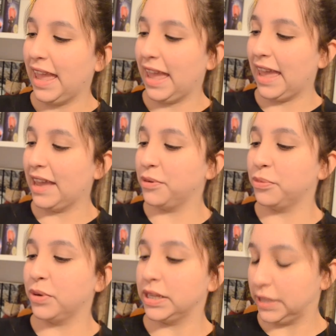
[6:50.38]

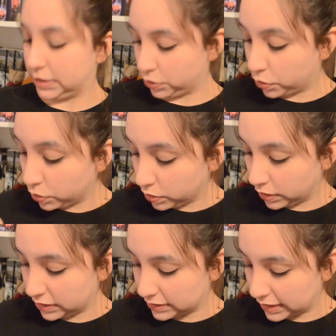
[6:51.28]
And what is
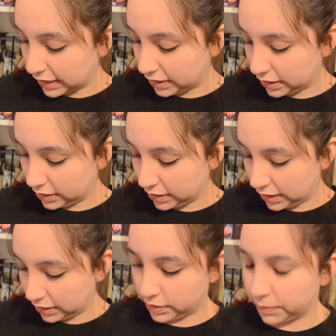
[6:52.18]
cool is that
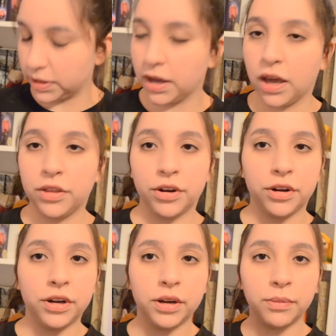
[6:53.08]
unlike some of the
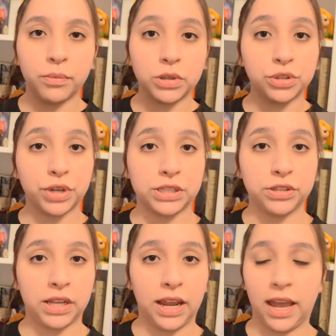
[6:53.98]
other
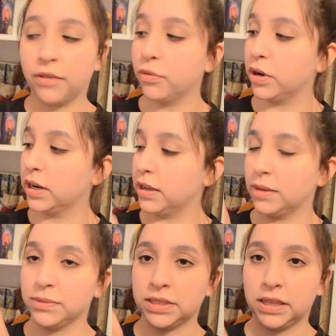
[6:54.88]
moisturizers that I have where it
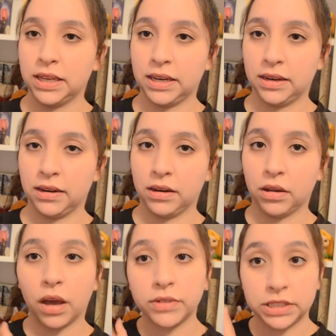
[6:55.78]
comes in
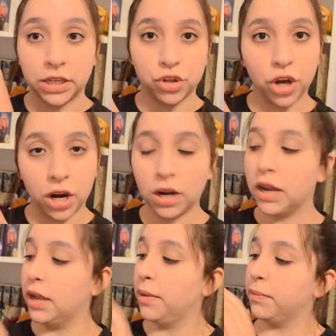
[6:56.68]
obviously a jar,
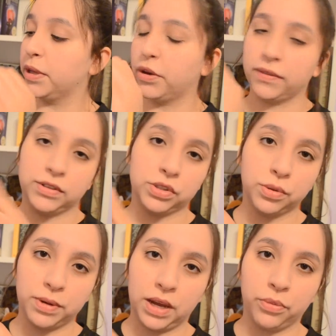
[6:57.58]
but you have to
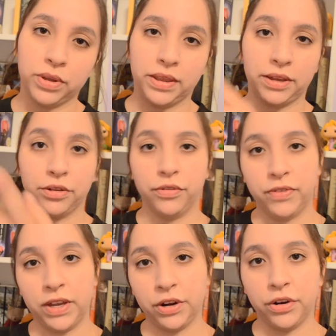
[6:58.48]
scoop it out with either your
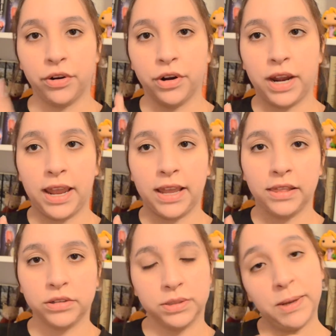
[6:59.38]
finger or a
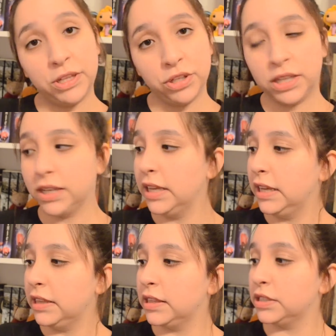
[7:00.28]
little spatula,
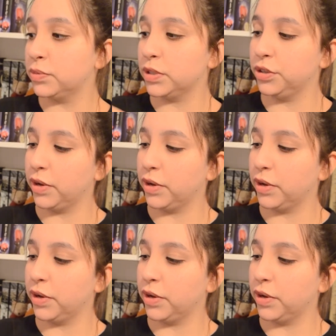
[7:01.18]
this one you